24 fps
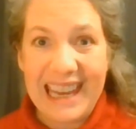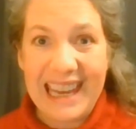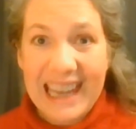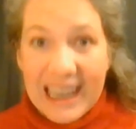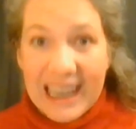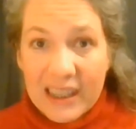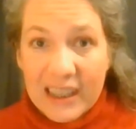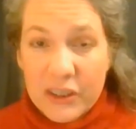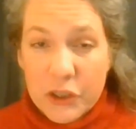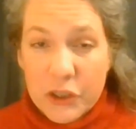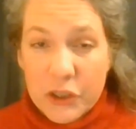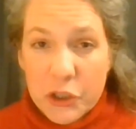
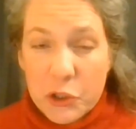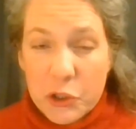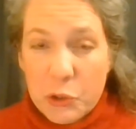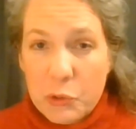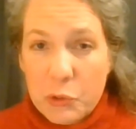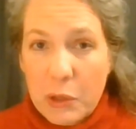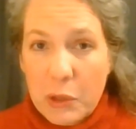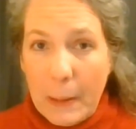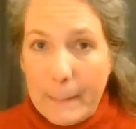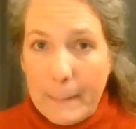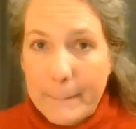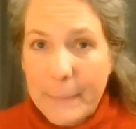into
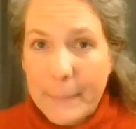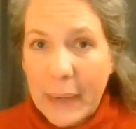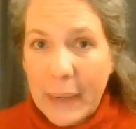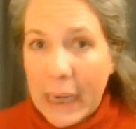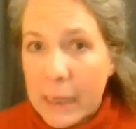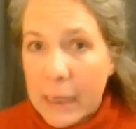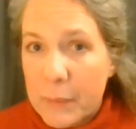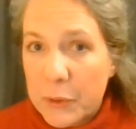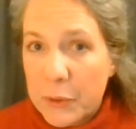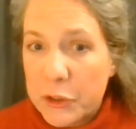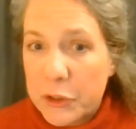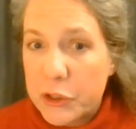the
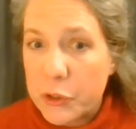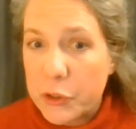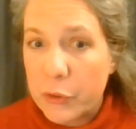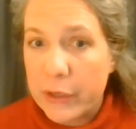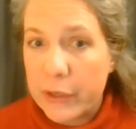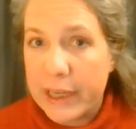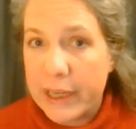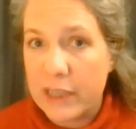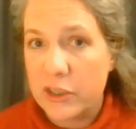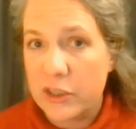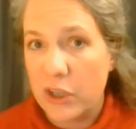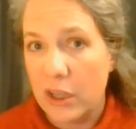Bible
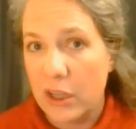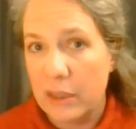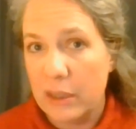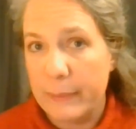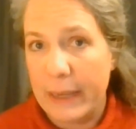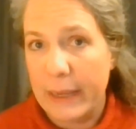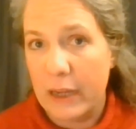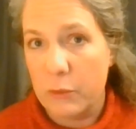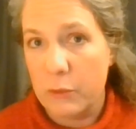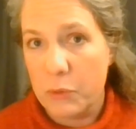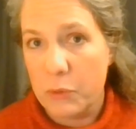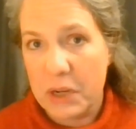story it's all
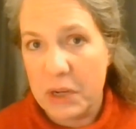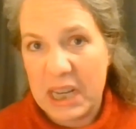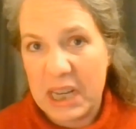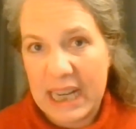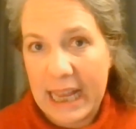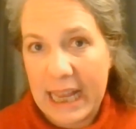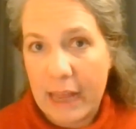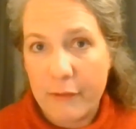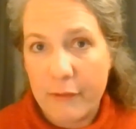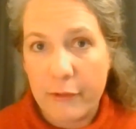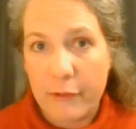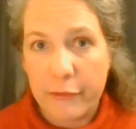about, we're going to
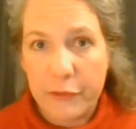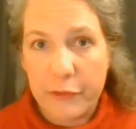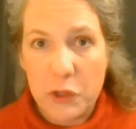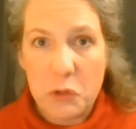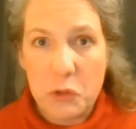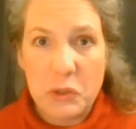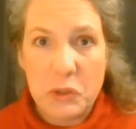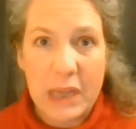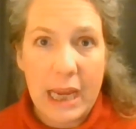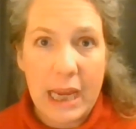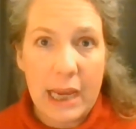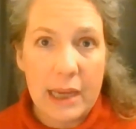have a few
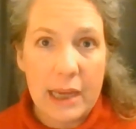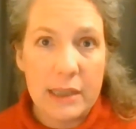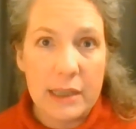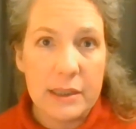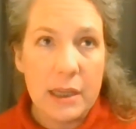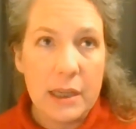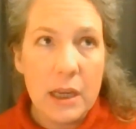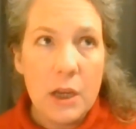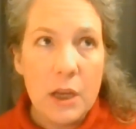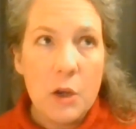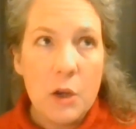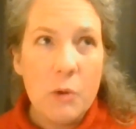days
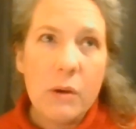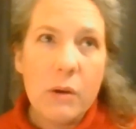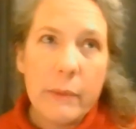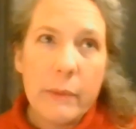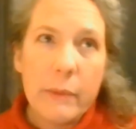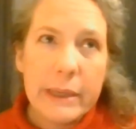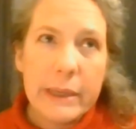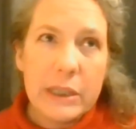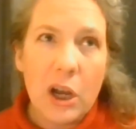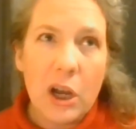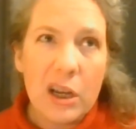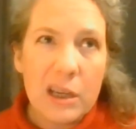where
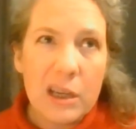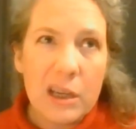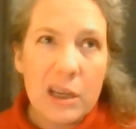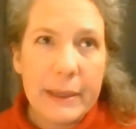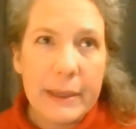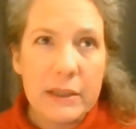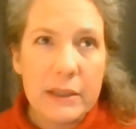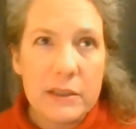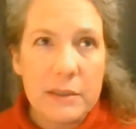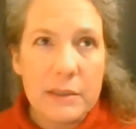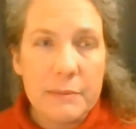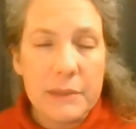we talk
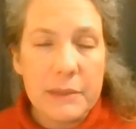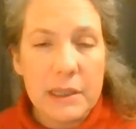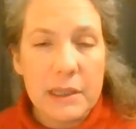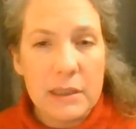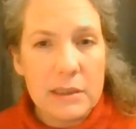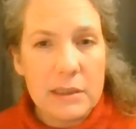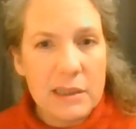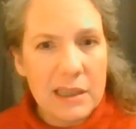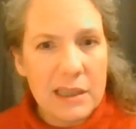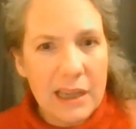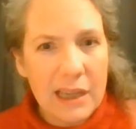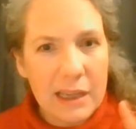about some
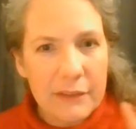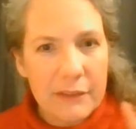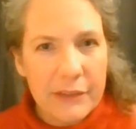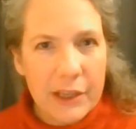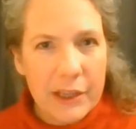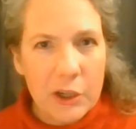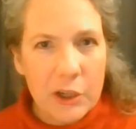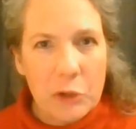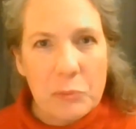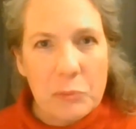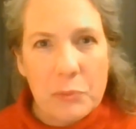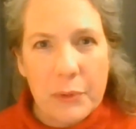things to kind of
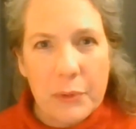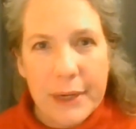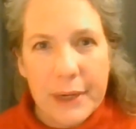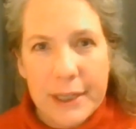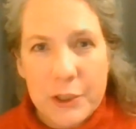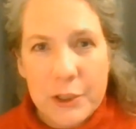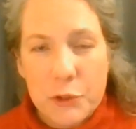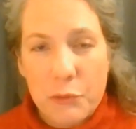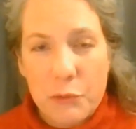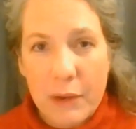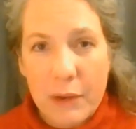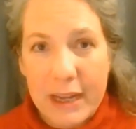get our
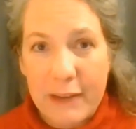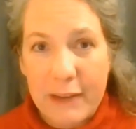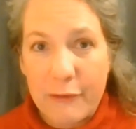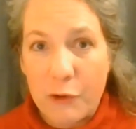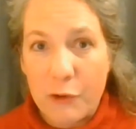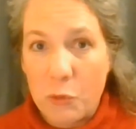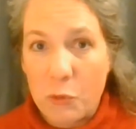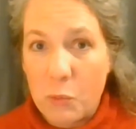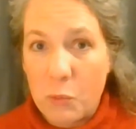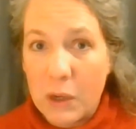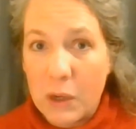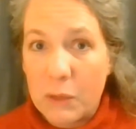brains ready
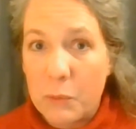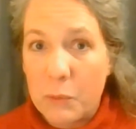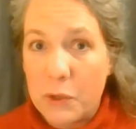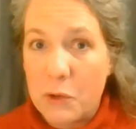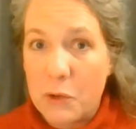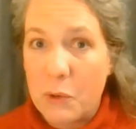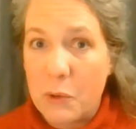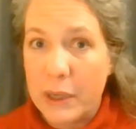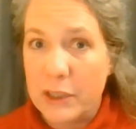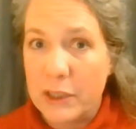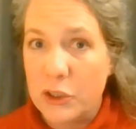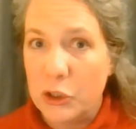for what we're
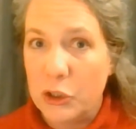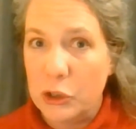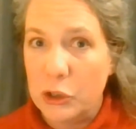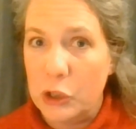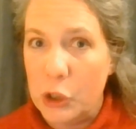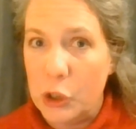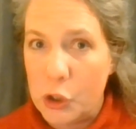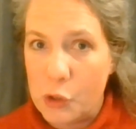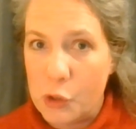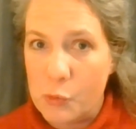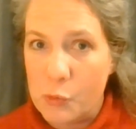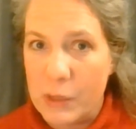going to
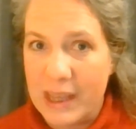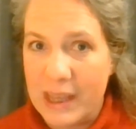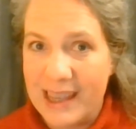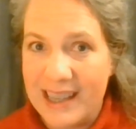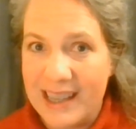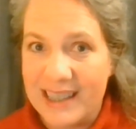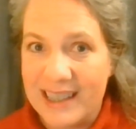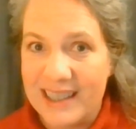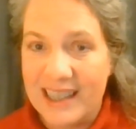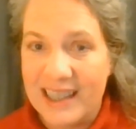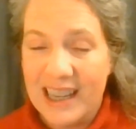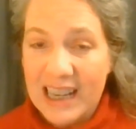learn with
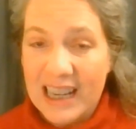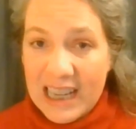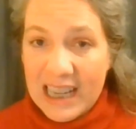this.